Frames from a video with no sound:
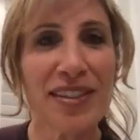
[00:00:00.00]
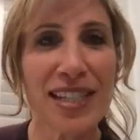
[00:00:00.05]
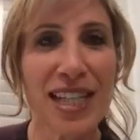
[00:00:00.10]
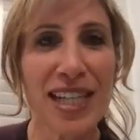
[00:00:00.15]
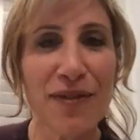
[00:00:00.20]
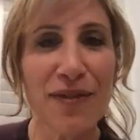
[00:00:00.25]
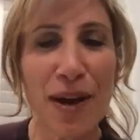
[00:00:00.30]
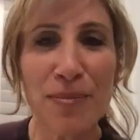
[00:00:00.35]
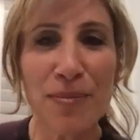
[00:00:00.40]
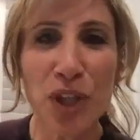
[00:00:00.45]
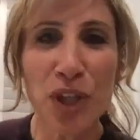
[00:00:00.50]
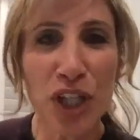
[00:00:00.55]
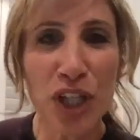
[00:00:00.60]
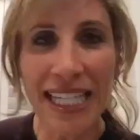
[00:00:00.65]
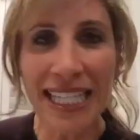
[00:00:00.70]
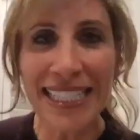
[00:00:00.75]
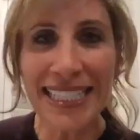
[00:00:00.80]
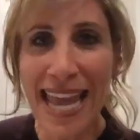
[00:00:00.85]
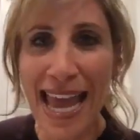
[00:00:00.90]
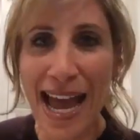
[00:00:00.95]
And if I'm
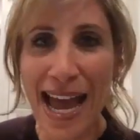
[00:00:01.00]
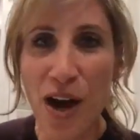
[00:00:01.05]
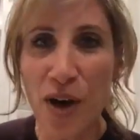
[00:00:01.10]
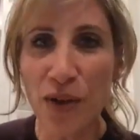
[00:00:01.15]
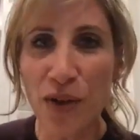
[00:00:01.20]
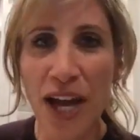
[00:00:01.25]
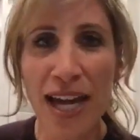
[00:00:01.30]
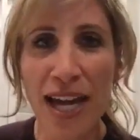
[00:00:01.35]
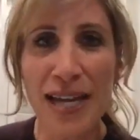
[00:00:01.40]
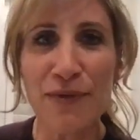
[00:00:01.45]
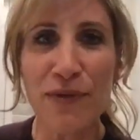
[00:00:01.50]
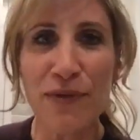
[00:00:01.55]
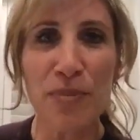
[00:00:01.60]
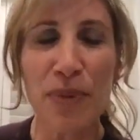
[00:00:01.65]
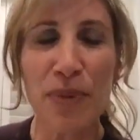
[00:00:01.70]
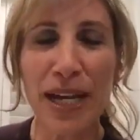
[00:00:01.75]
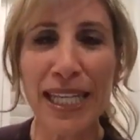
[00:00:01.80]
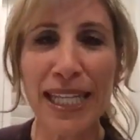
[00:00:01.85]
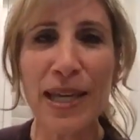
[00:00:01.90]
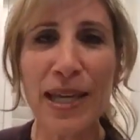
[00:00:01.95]
looking down, hi,
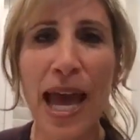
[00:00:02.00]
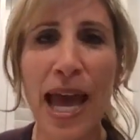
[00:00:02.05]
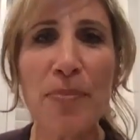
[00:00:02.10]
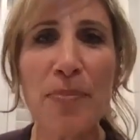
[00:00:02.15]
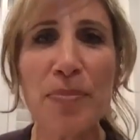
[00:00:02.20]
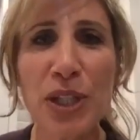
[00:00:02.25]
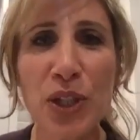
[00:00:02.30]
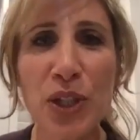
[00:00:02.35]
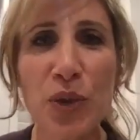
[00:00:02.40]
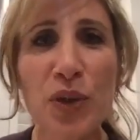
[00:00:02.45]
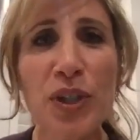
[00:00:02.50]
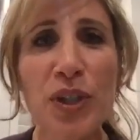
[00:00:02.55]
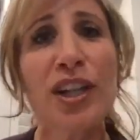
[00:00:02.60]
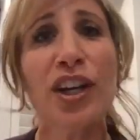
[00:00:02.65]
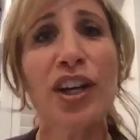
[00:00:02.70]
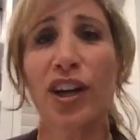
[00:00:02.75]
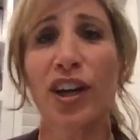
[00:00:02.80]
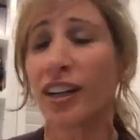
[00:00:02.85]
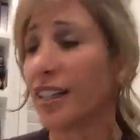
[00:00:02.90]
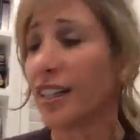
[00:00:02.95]
everybody. Happy New
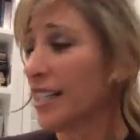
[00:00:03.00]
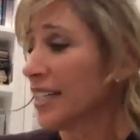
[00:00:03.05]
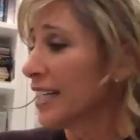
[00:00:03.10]
Year.